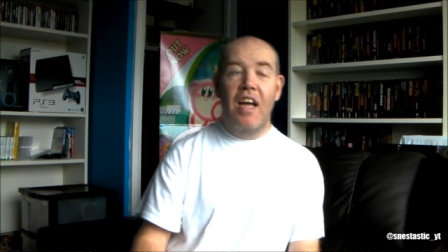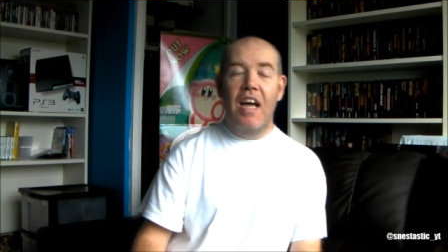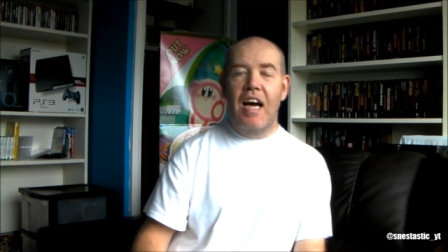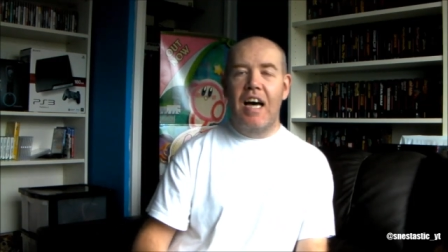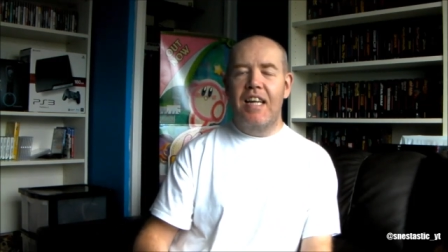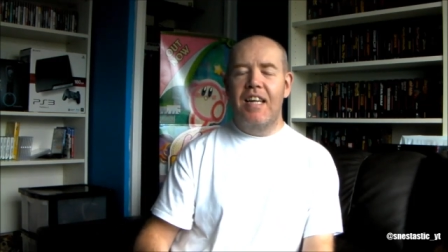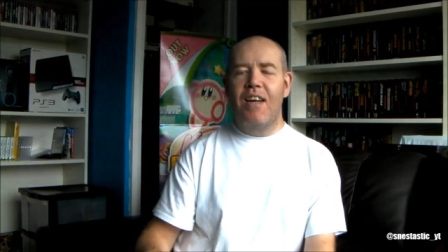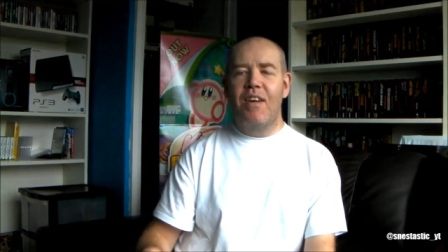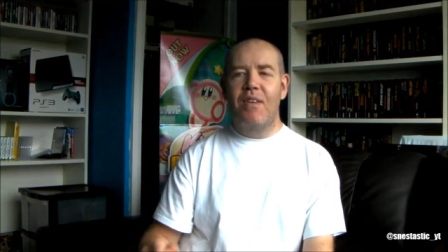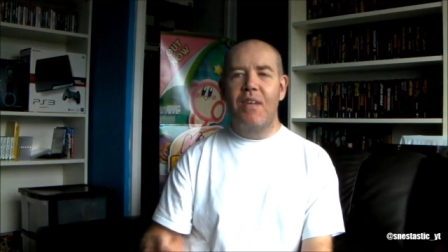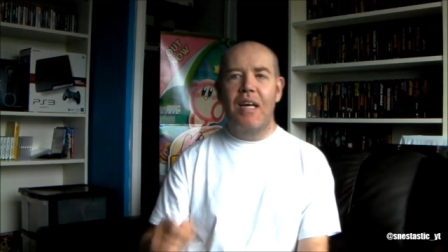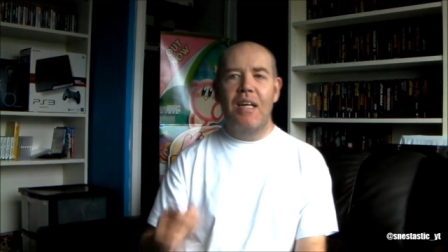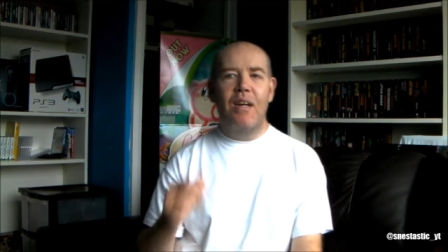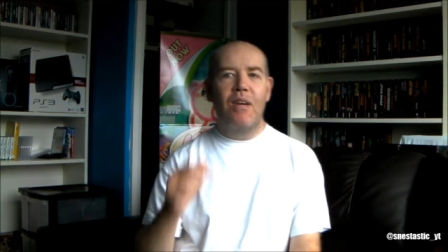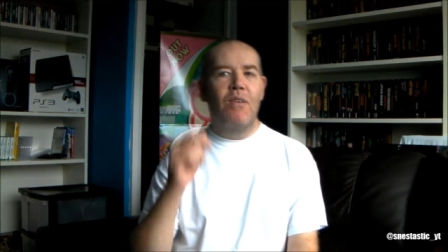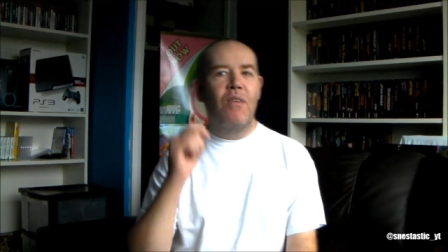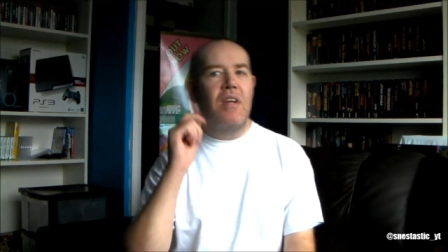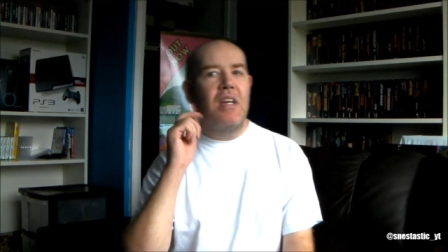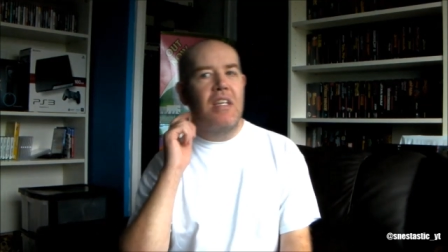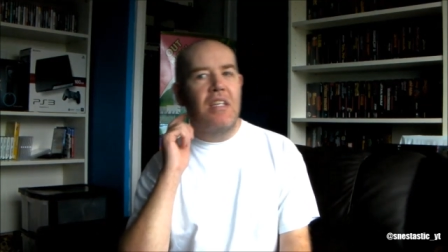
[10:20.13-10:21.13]
I
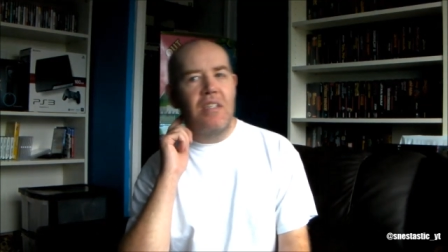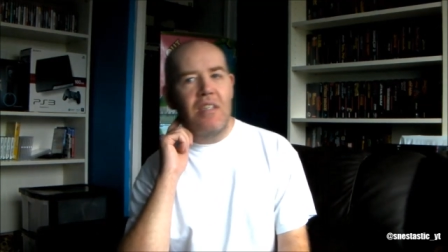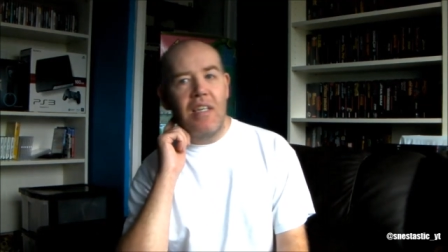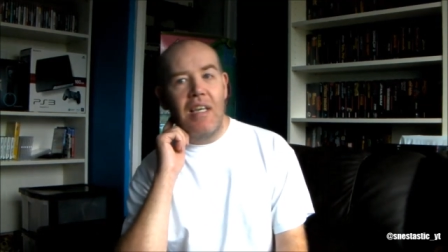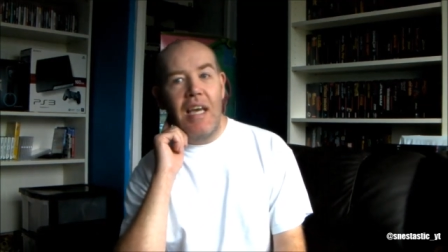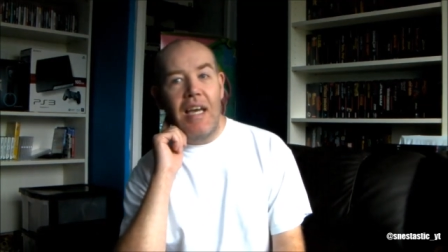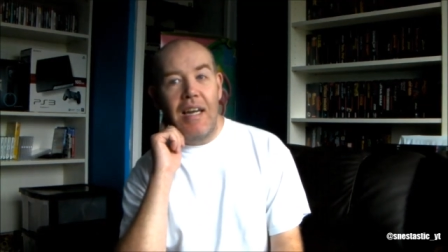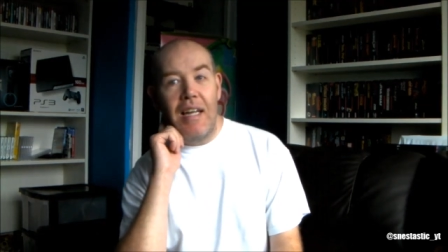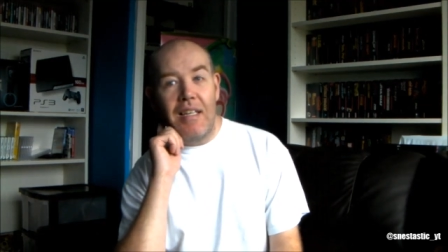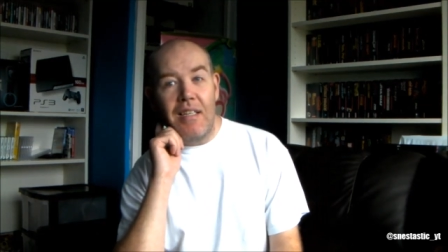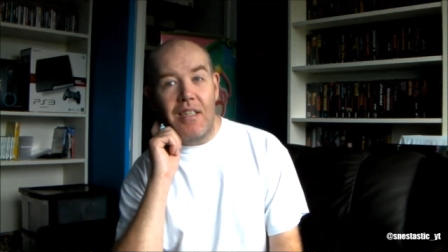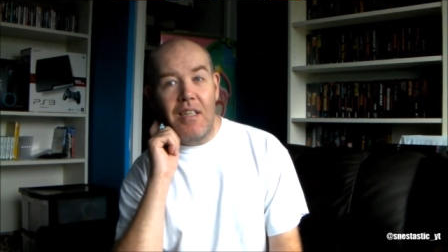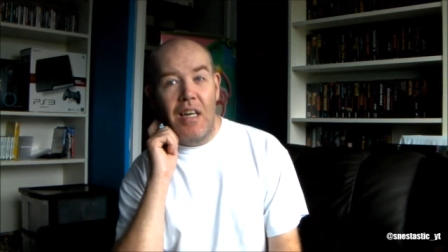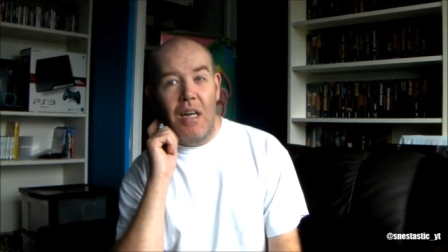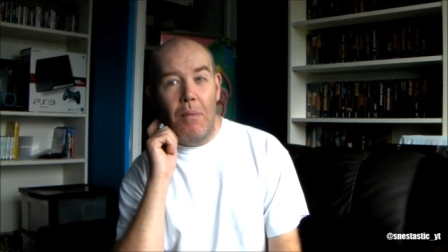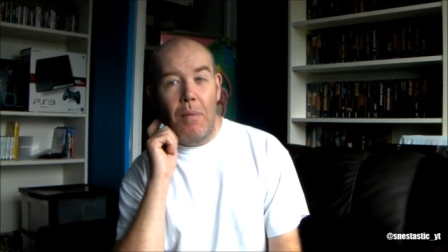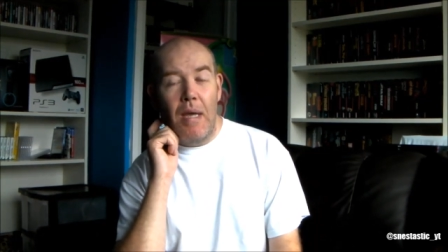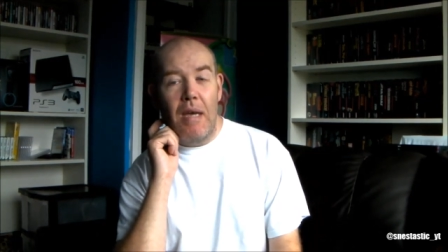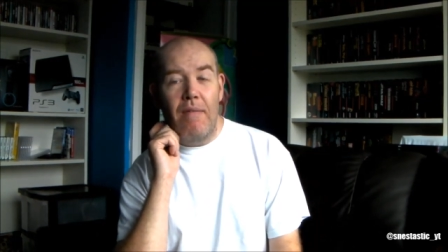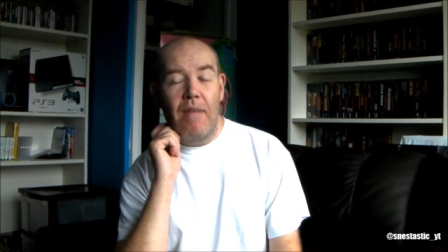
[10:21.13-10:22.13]
don't really see how that's going
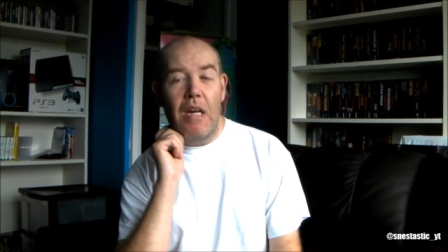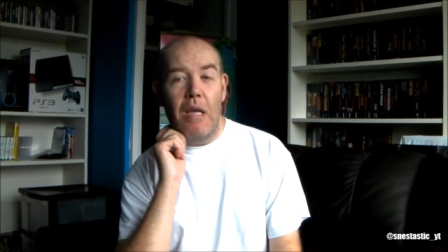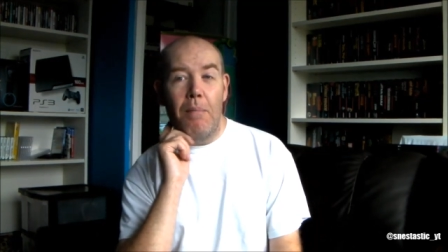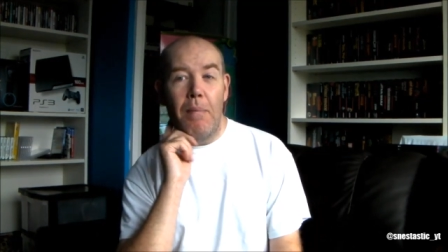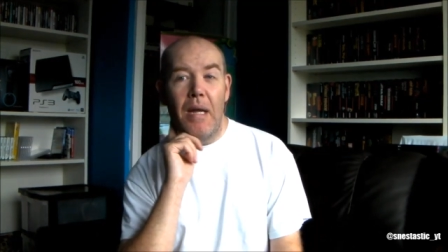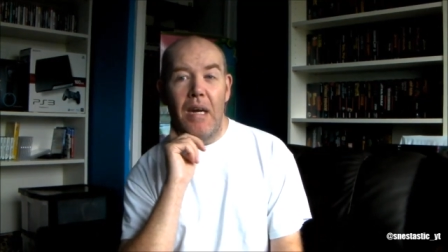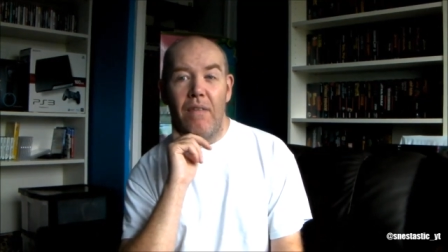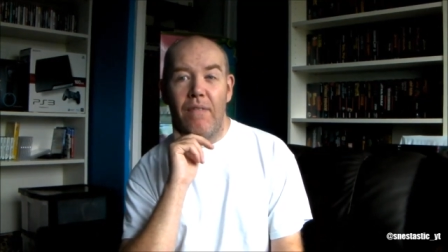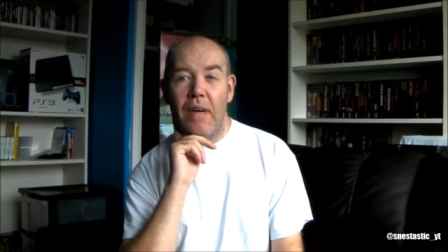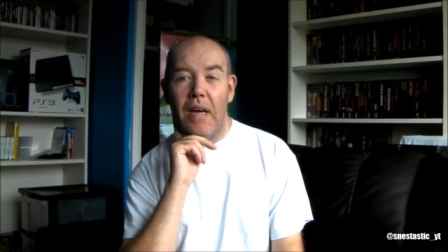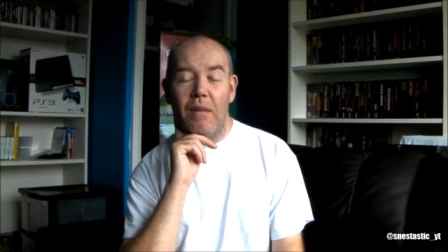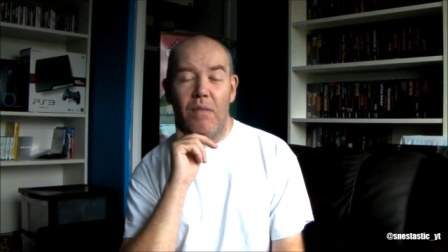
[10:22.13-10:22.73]
to be of any benefit.